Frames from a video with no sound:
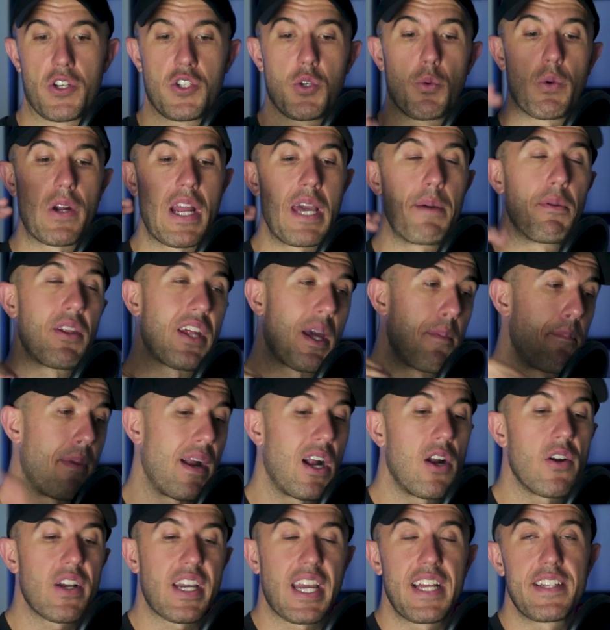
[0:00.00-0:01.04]
So we're able to
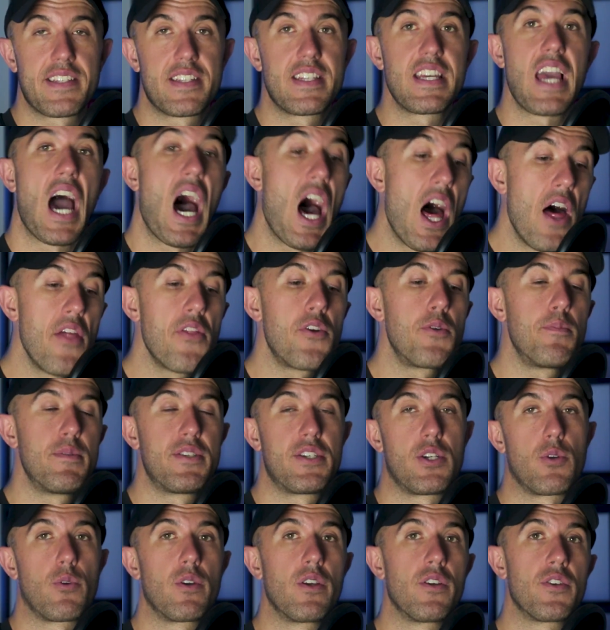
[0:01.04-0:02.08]
compare against the other
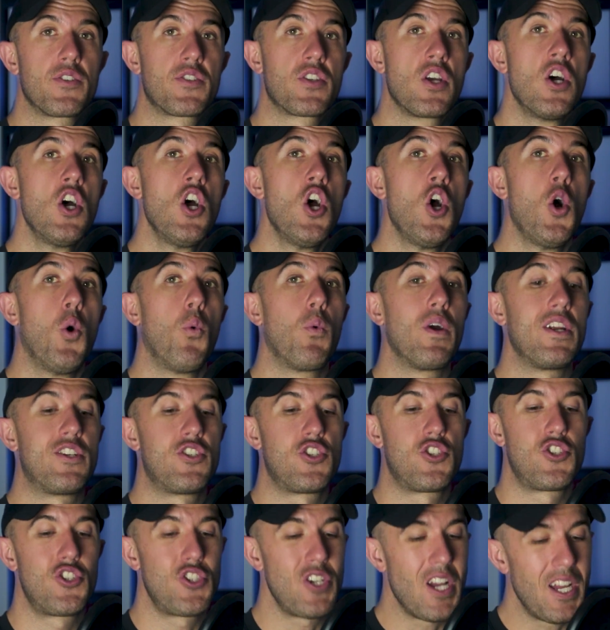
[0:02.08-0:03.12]
materials
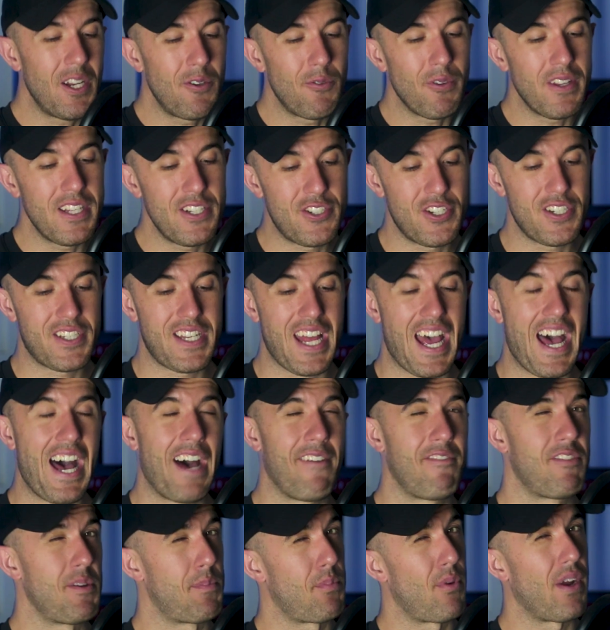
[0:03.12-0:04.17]
which generally just
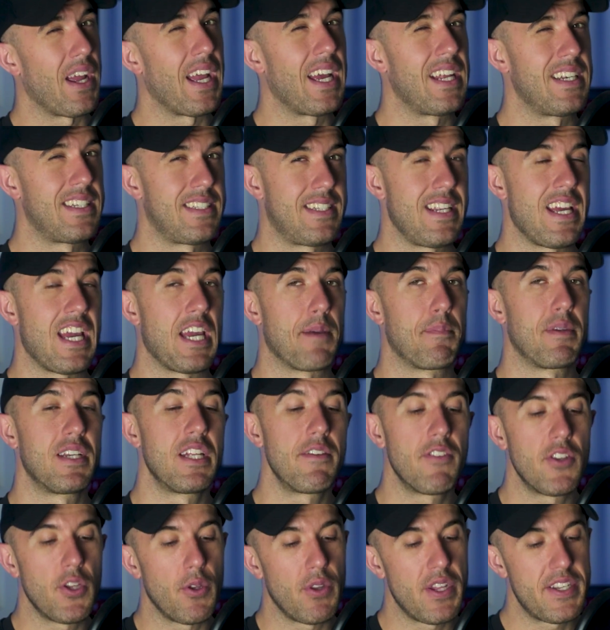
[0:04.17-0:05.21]
have the brand name. And
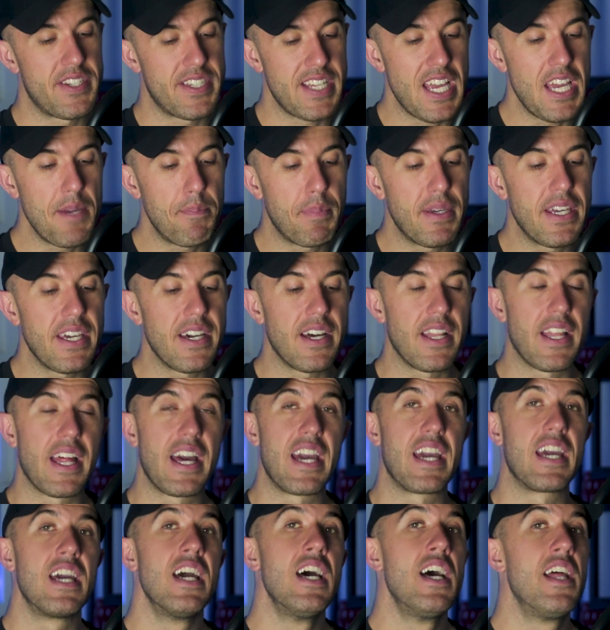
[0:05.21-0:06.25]
even though they say
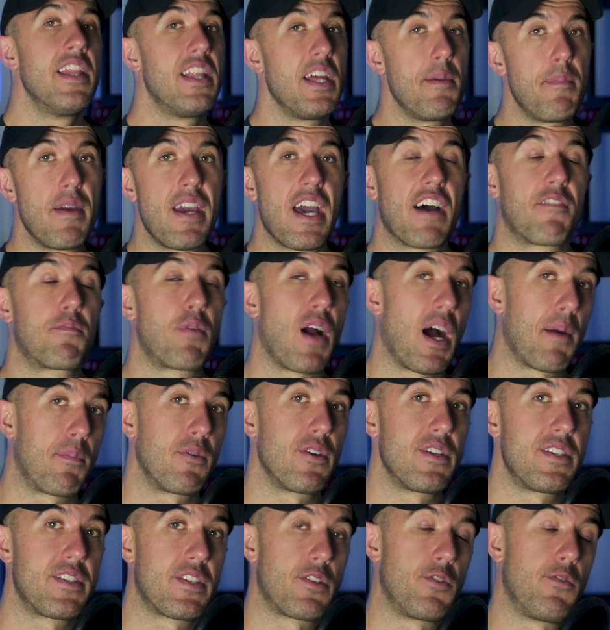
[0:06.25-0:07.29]
PLA, they may have
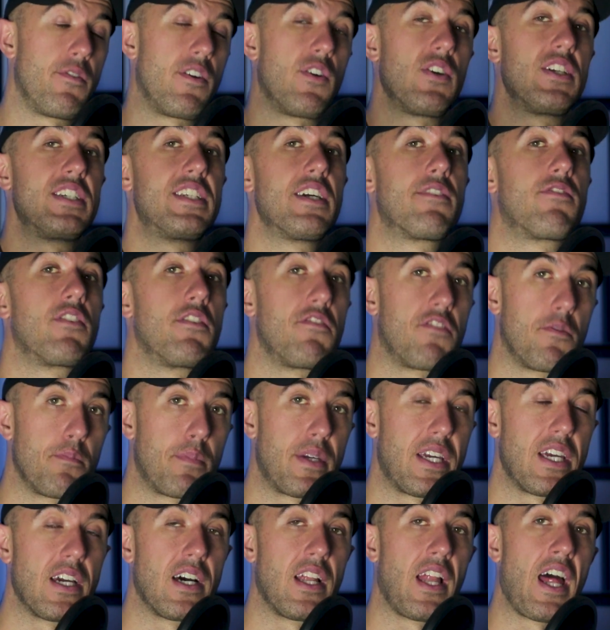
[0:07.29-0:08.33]
properties that are very different from
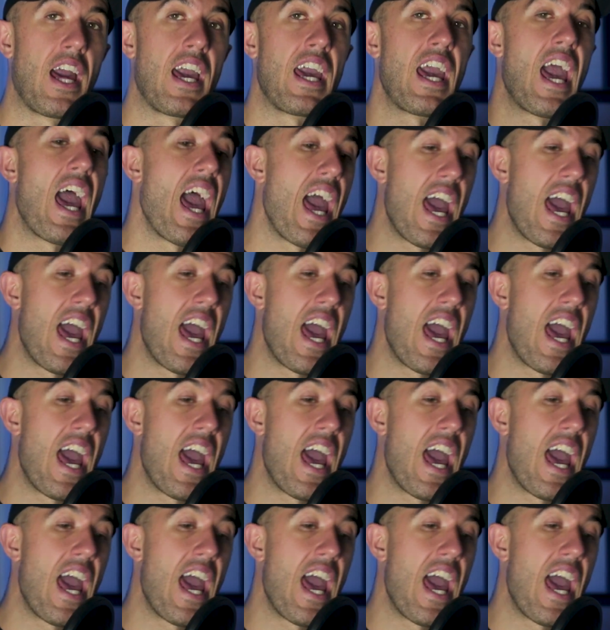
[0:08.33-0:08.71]
PLA.